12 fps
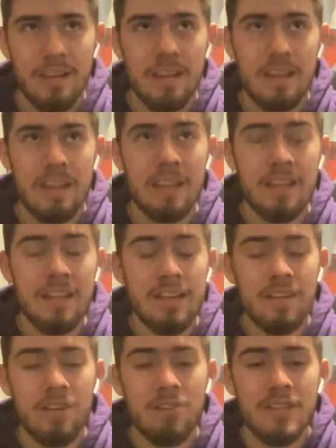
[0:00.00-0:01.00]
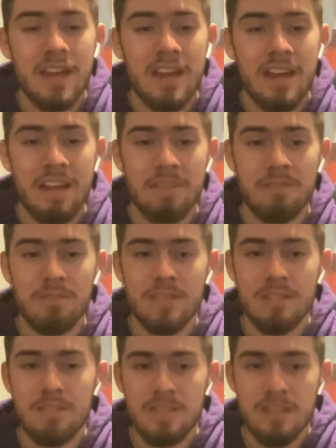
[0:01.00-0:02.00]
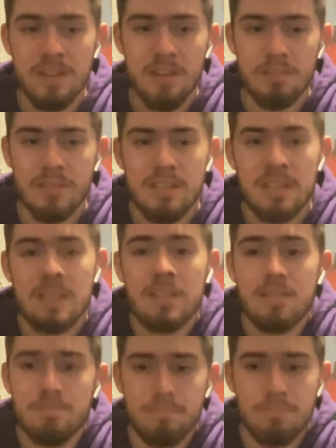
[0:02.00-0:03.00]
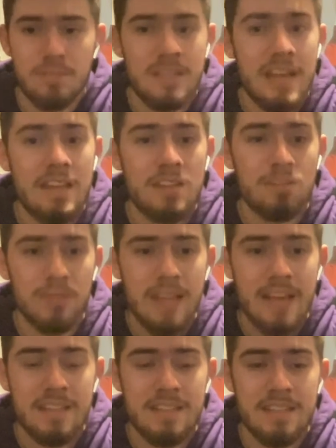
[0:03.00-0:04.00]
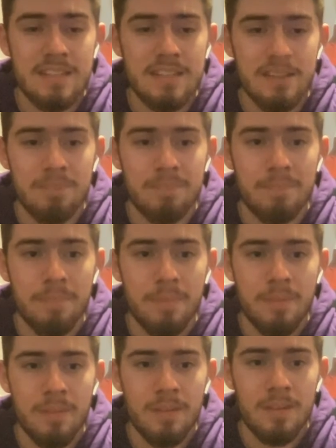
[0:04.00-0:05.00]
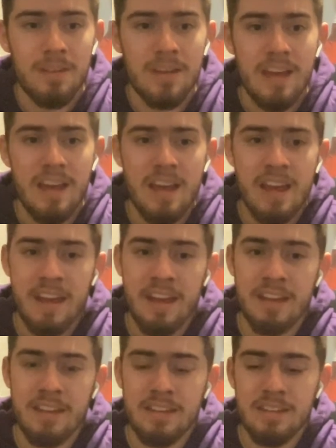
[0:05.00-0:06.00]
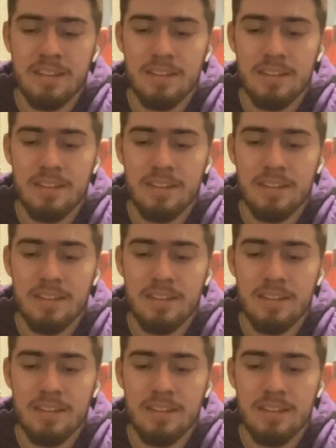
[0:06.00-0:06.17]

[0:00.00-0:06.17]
he goes ahead and, stays with that system. And